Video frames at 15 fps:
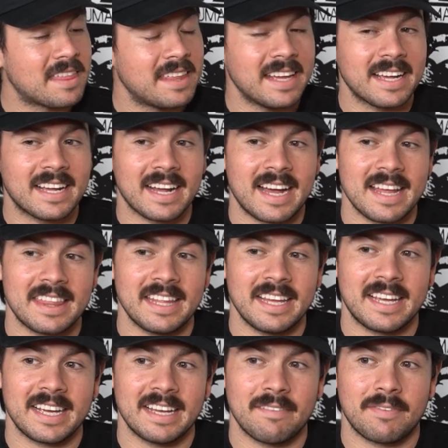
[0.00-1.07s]
But I
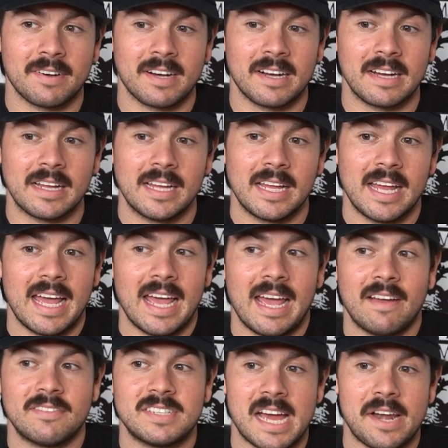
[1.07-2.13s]
think if...
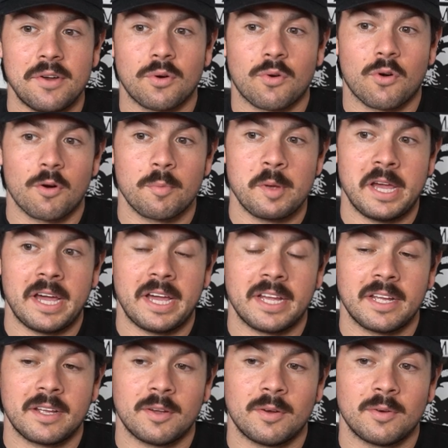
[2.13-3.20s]
if Daniel
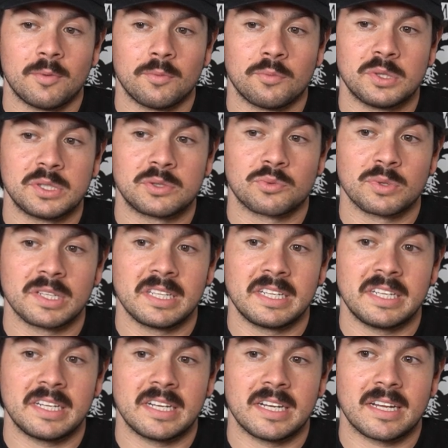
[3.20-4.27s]
Cormier was
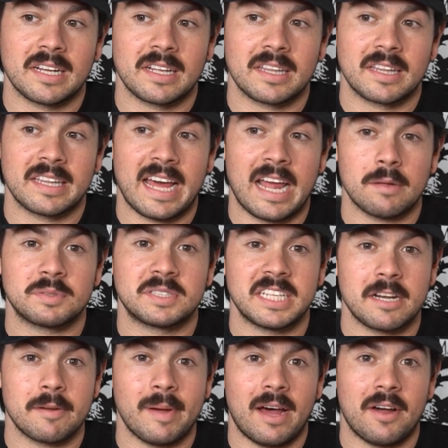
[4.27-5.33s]
really that
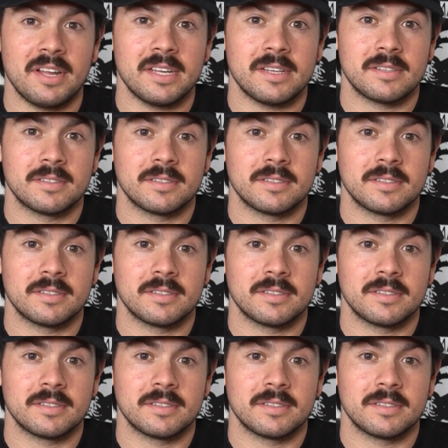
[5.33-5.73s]
upset about it...